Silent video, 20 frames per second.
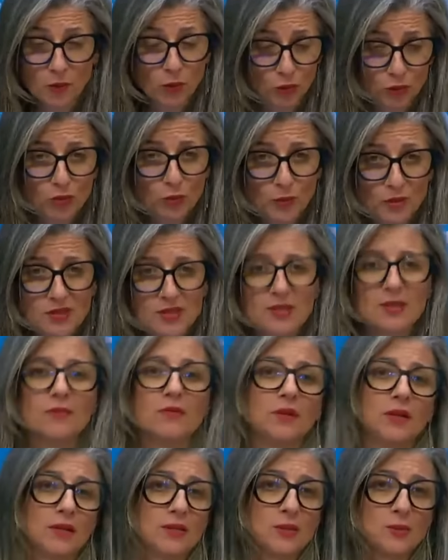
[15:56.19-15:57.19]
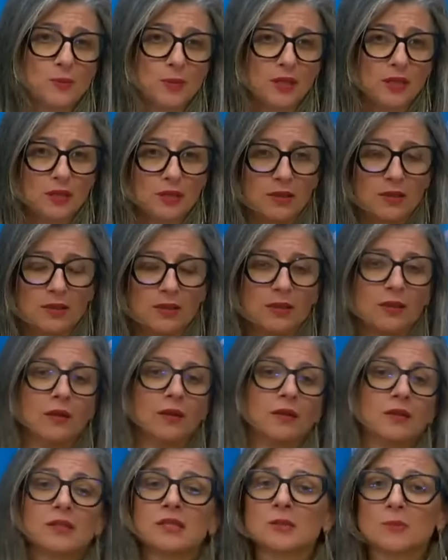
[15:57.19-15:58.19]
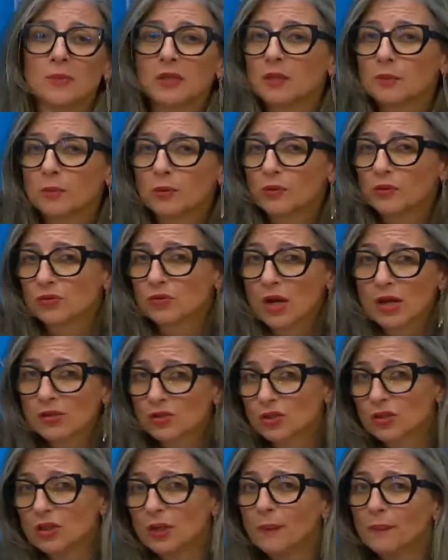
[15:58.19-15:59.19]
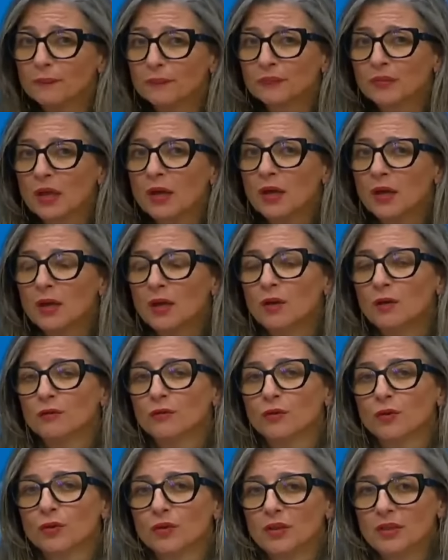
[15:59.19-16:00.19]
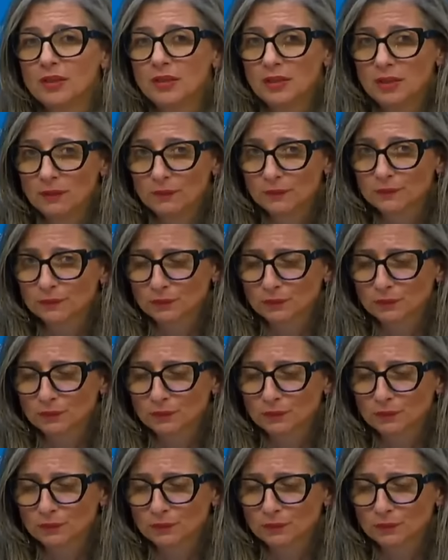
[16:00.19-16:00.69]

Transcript: October 7 has been an unspeakable tragedy for the